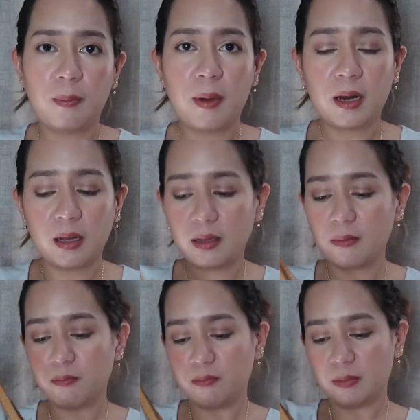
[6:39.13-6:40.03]
parang
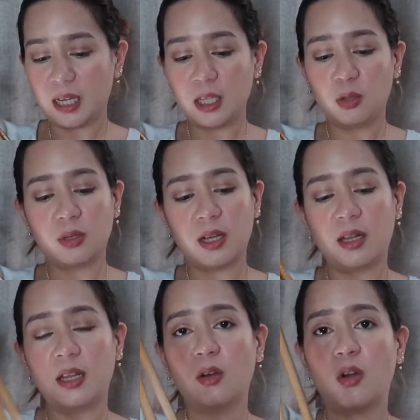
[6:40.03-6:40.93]
ganito na
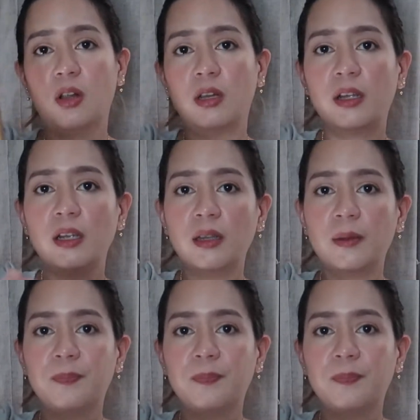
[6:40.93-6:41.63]
color.